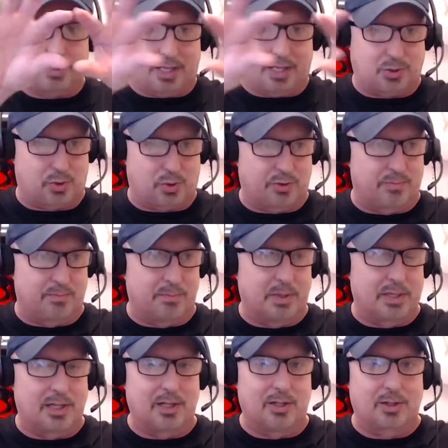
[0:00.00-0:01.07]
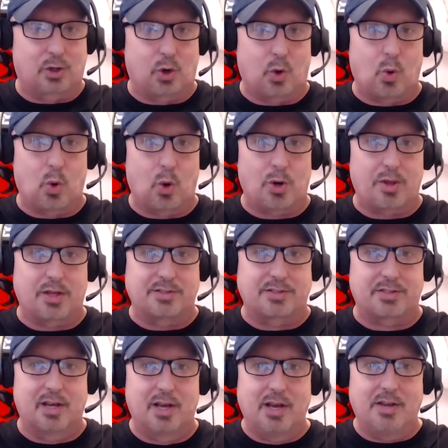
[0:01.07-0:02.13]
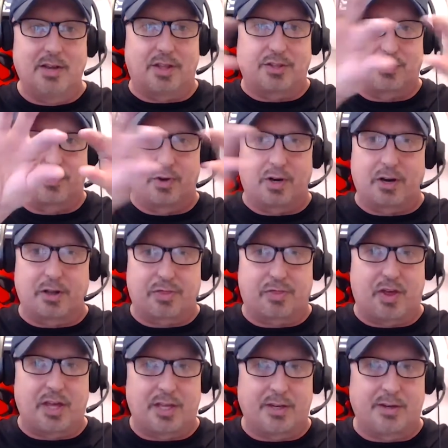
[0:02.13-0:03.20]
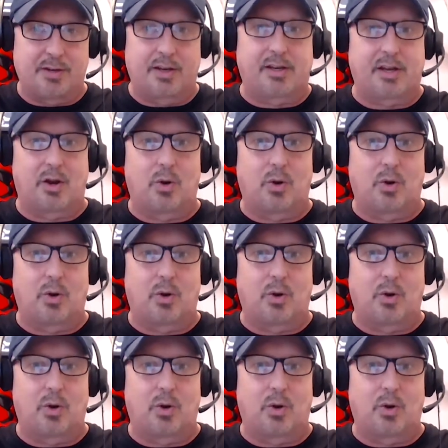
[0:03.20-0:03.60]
that sort of middle core that's very thin,